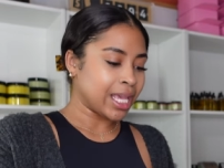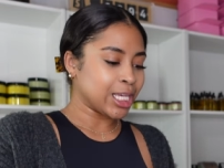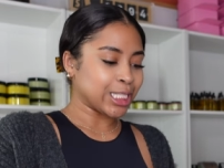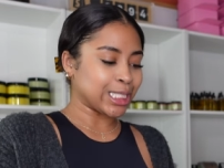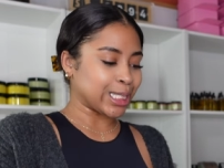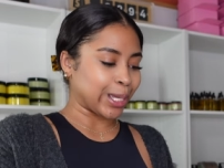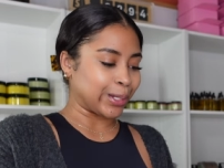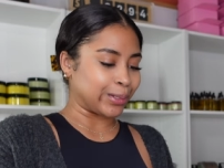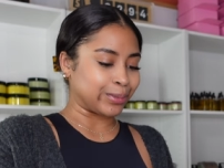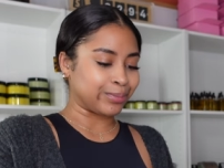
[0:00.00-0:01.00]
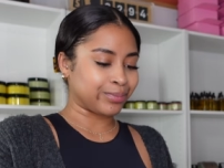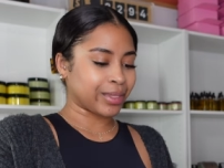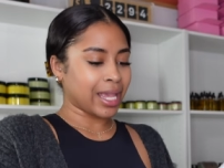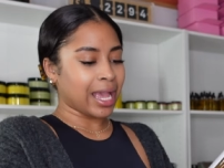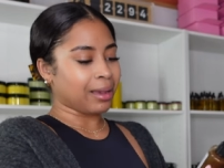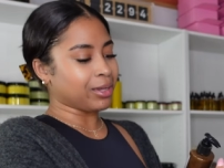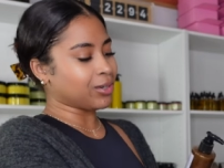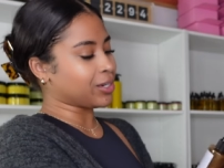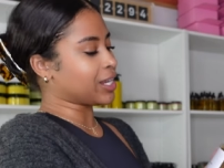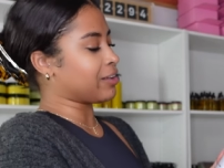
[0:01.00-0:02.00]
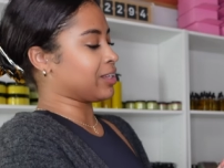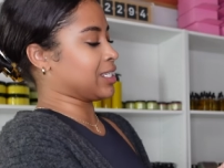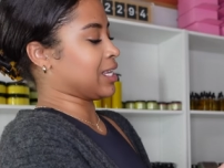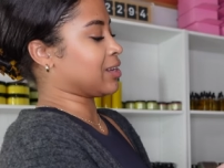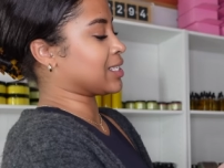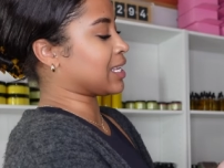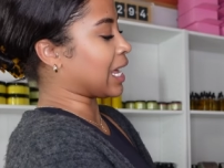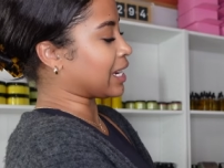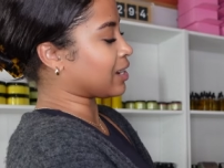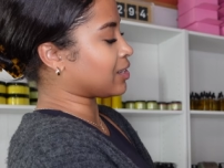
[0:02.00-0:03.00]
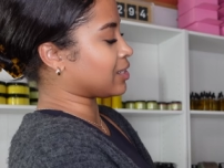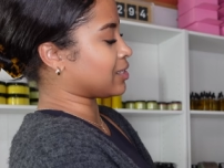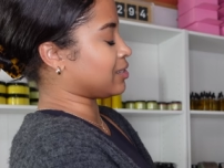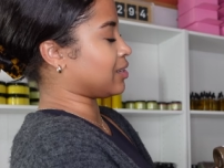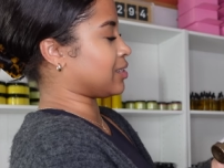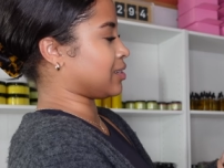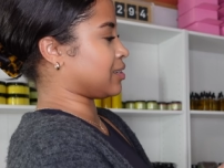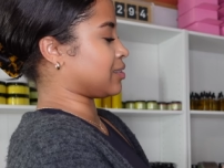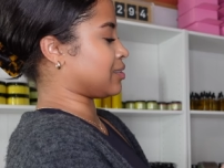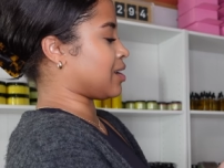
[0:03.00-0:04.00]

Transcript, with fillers: So I mean, or you can't really tell, because the lighting on the